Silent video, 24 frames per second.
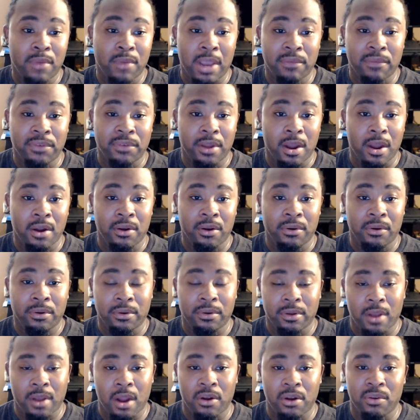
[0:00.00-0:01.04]
have to
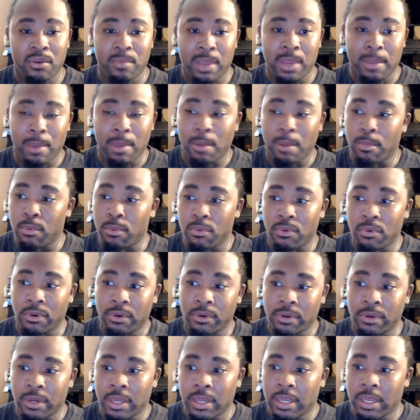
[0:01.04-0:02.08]
RMA my
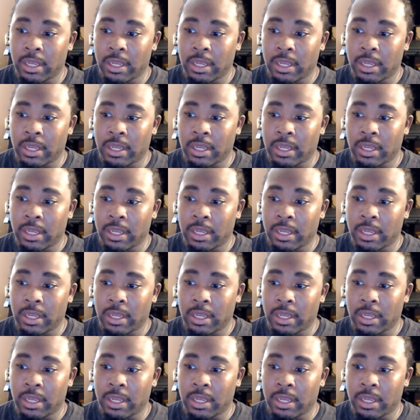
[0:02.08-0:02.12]
board.